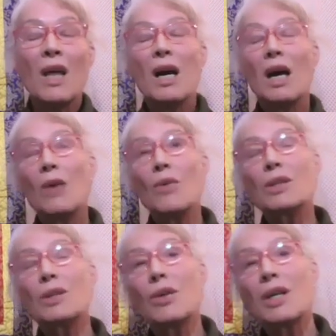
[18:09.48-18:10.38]
I
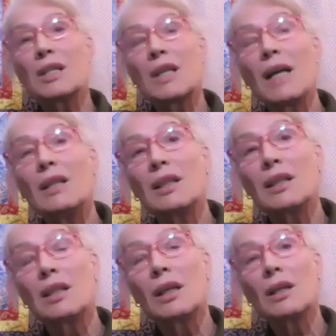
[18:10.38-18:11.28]
was so
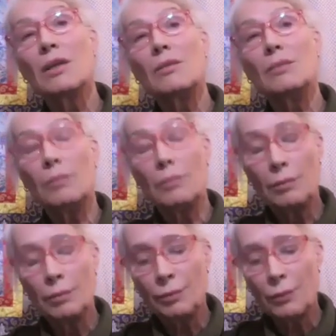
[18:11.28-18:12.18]
excited
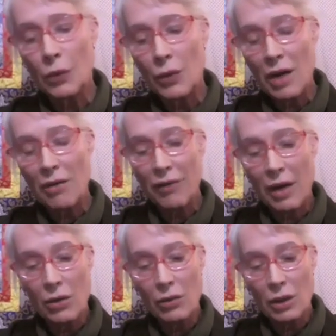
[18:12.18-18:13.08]
when I
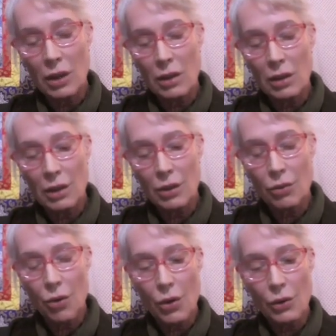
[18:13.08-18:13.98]
found this
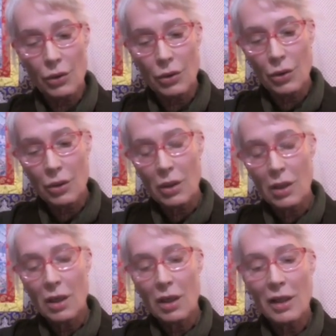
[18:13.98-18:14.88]
quote
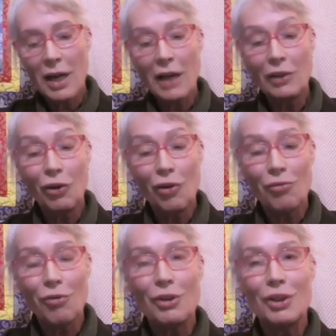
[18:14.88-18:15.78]
that I
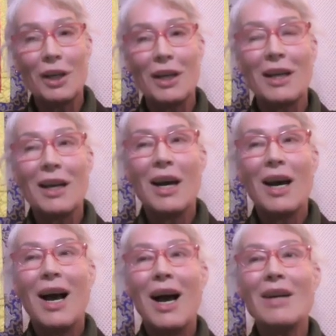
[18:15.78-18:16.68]
told Roshi,
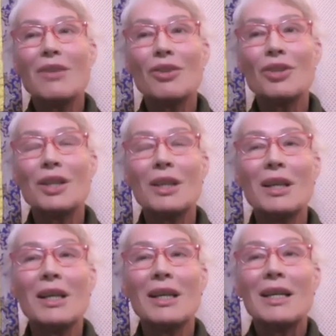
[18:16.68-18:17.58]
and
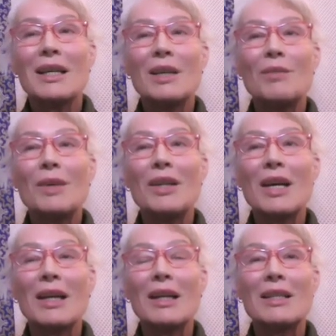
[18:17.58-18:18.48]
Roshi
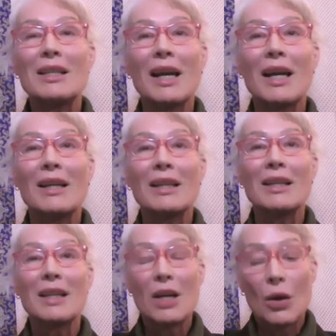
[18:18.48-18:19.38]
immediately said
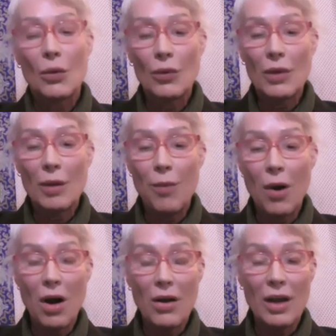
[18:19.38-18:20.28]
the
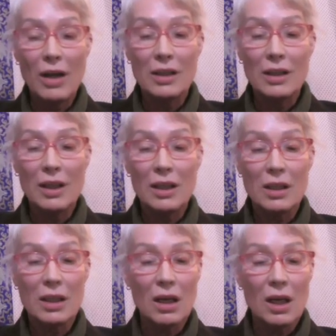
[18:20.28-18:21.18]
part that
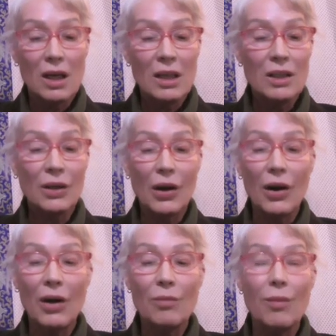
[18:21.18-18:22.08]
says is
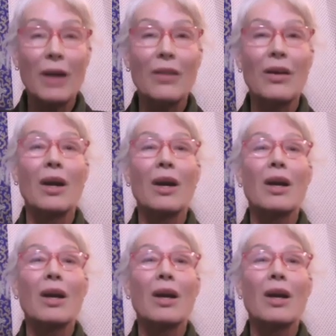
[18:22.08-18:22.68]
heard by the